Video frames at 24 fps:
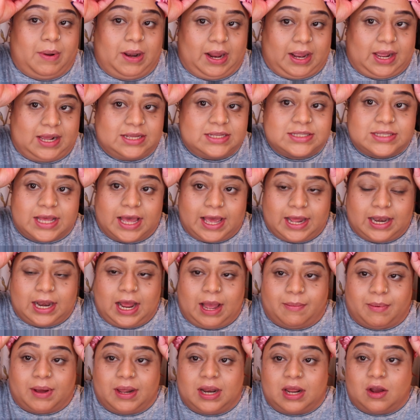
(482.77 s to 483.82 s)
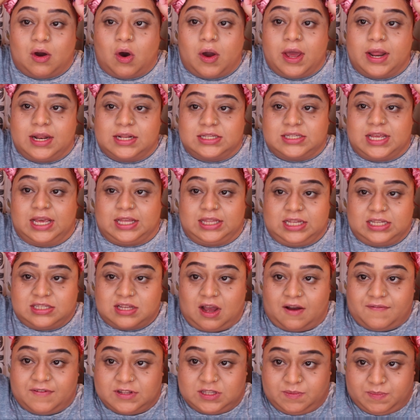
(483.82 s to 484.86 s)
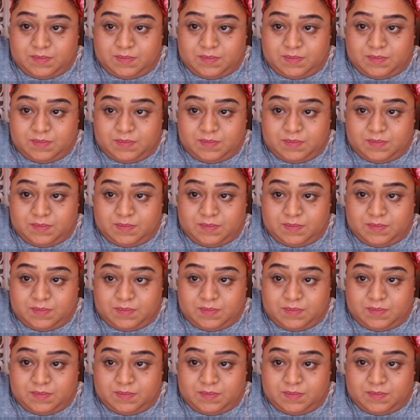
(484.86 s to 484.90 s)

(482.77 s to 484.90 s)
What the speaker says: like I said, I'm gonna go ahead and take this off. It's